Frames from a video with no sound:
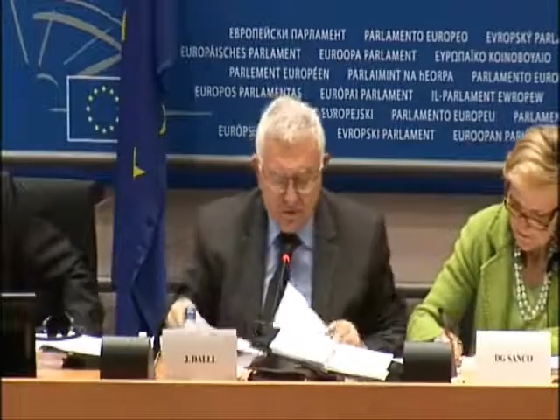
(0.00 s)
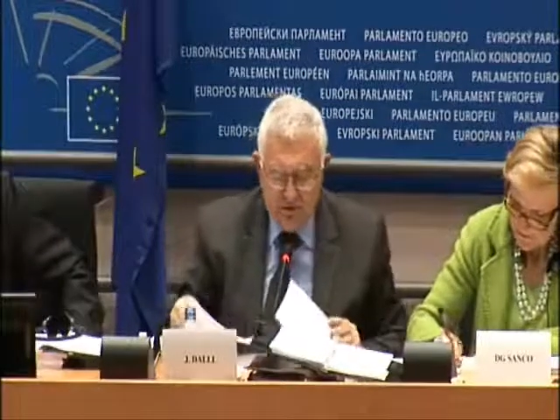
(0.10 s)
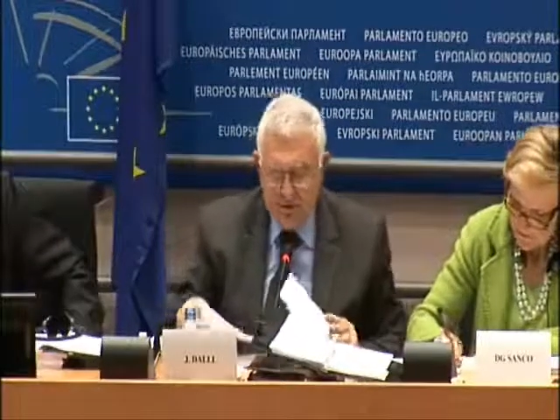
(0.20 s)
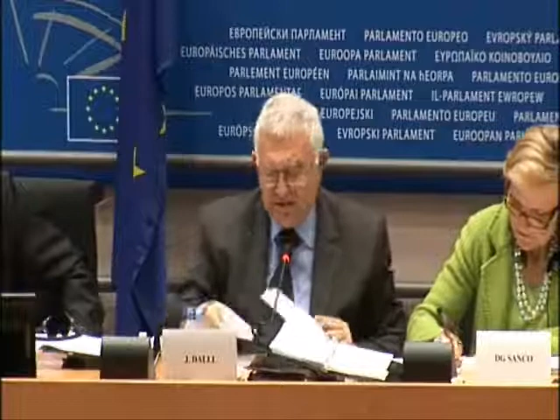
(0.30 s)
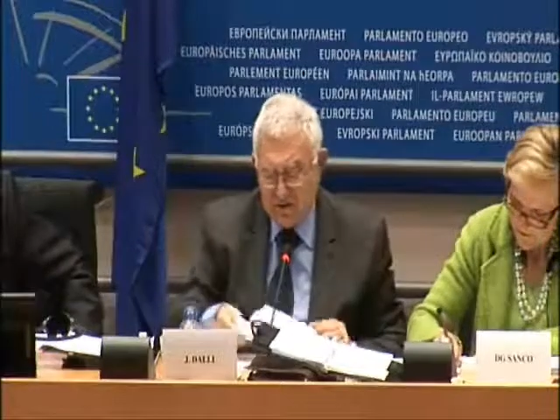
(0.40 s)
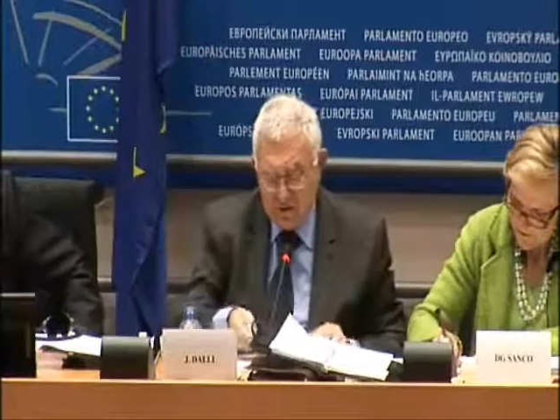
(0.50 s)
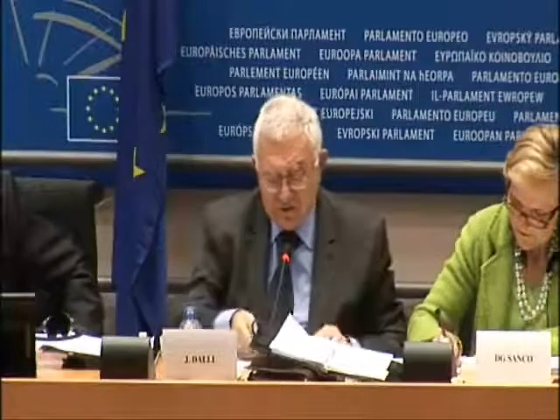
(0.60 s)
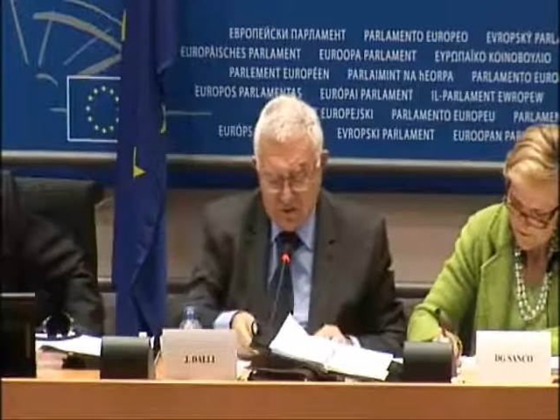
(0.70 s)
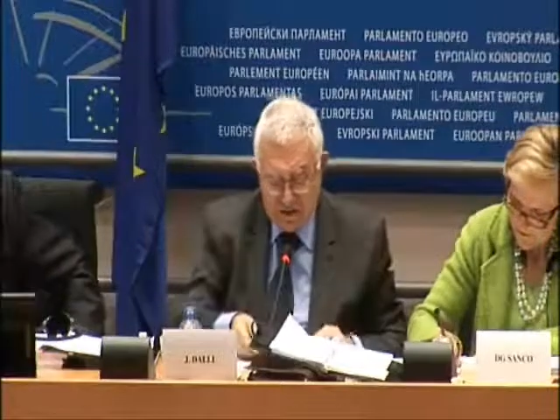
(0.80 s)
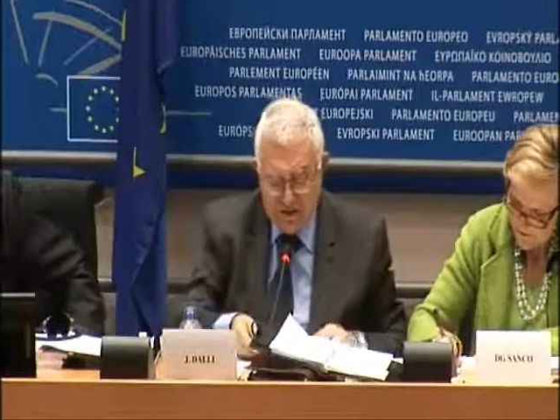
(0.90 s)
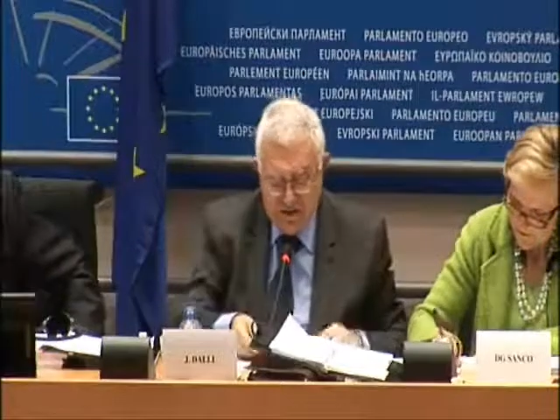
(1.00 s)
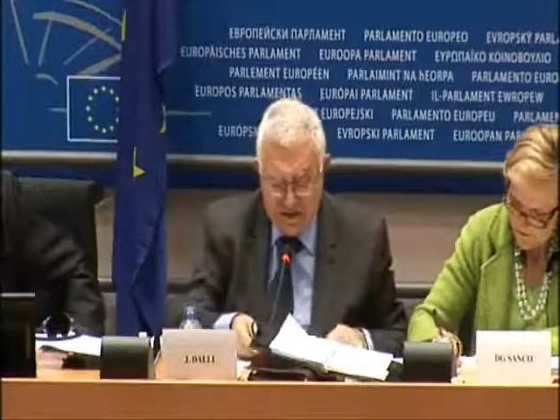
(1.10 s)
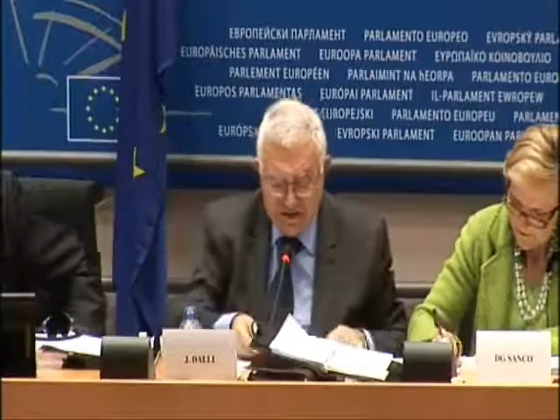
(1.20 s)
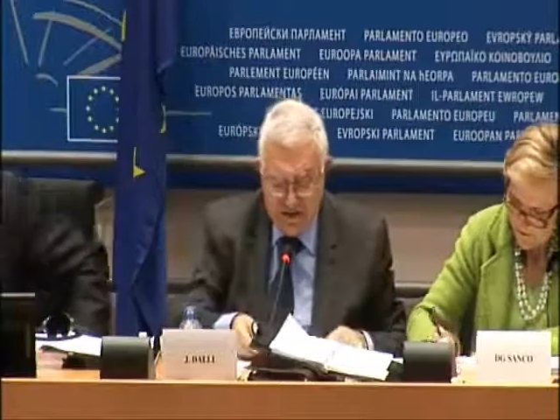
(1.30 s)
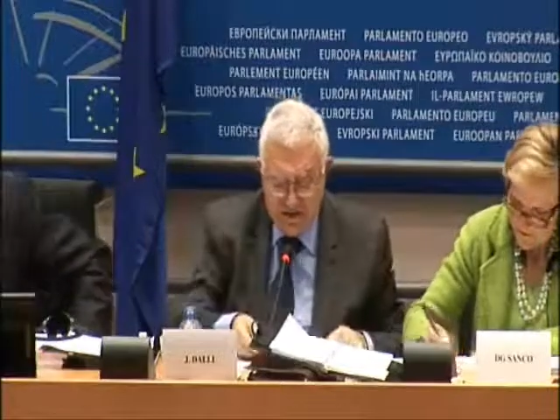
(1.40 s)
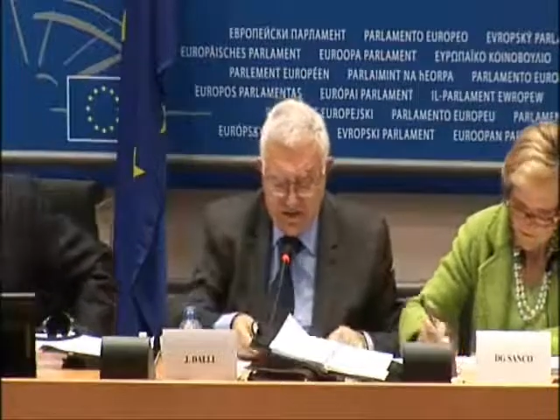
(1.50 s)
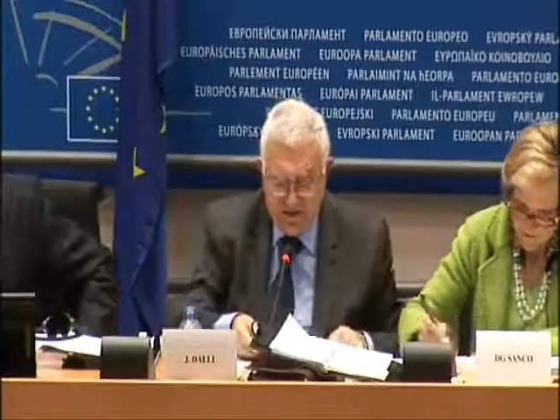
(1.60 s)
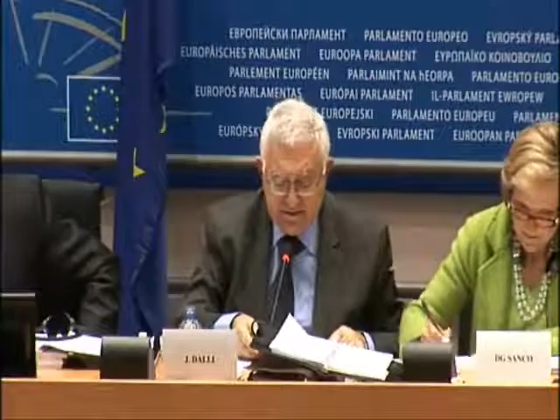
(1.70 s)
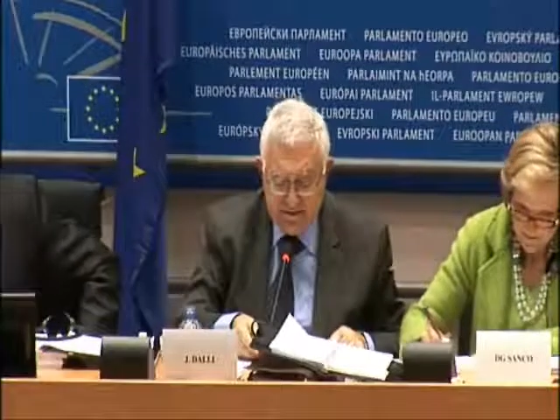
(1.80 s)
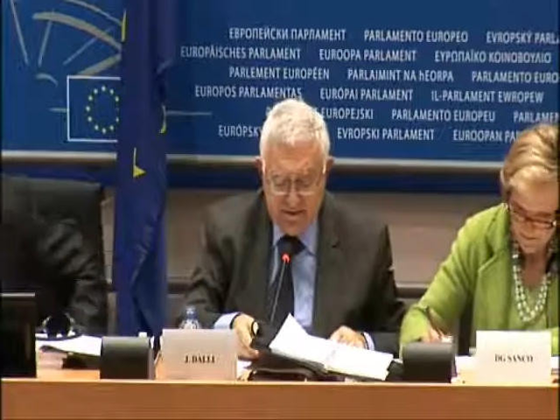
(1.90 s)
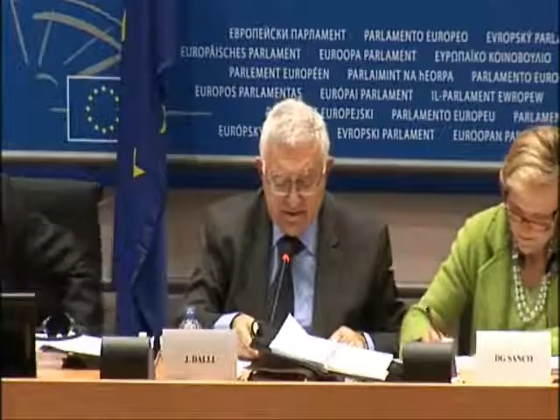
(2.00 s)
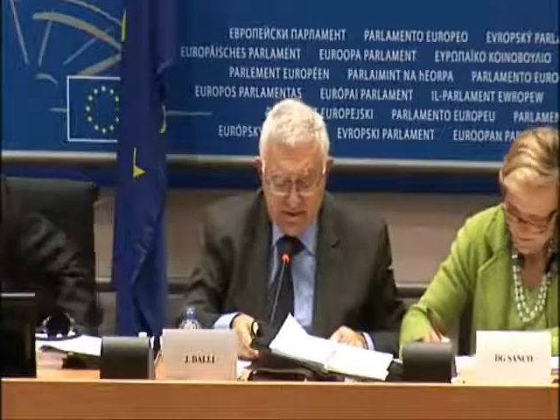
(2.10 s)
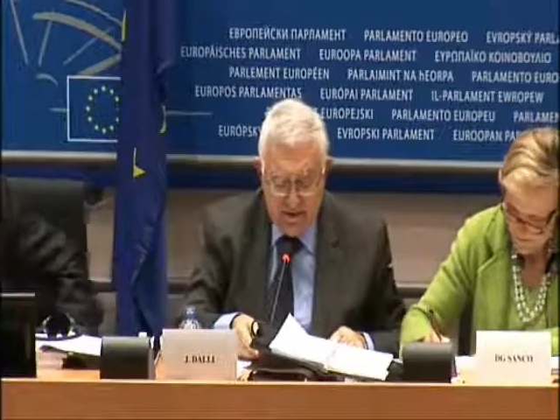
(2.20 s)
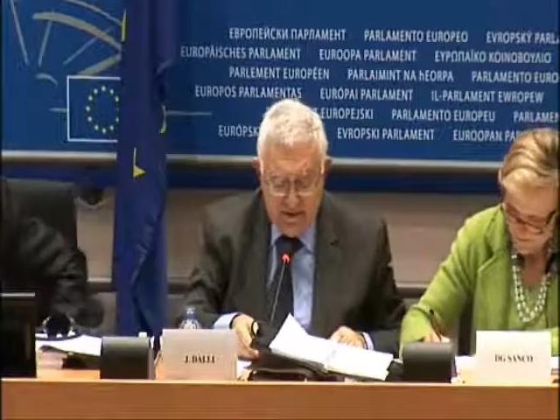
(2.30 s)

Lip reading: we must also say here that